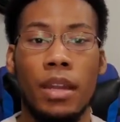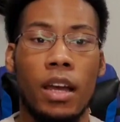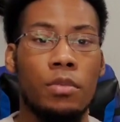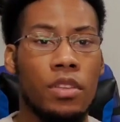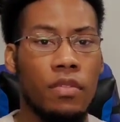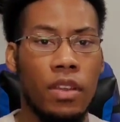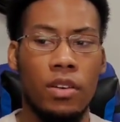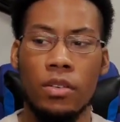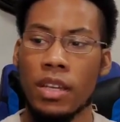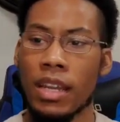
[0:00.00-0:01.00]
It helps the
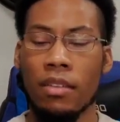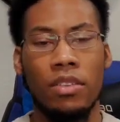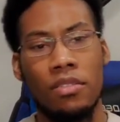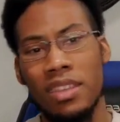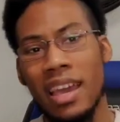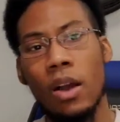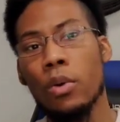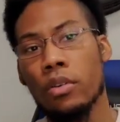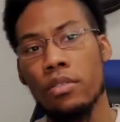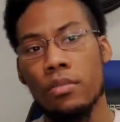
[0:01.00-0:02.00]
video get out there in the
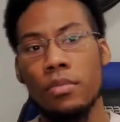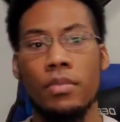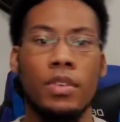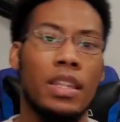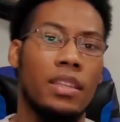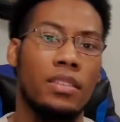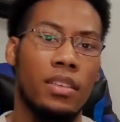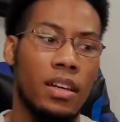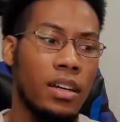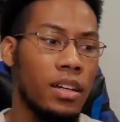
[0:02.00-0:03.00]
algorithm in this
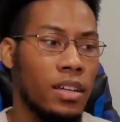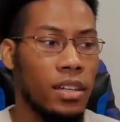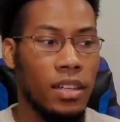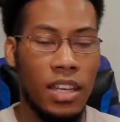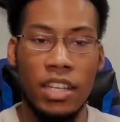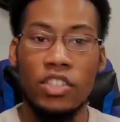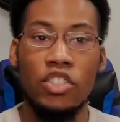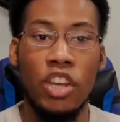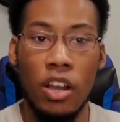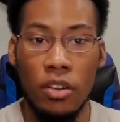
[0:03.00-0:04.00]

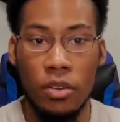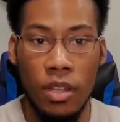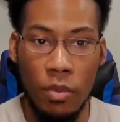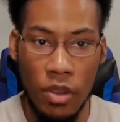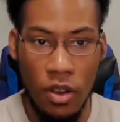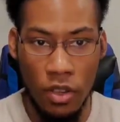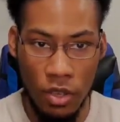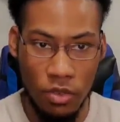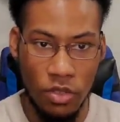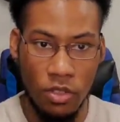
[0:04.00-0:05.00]
jungle that we call
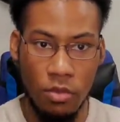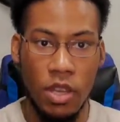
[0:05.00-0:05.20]
YouTube.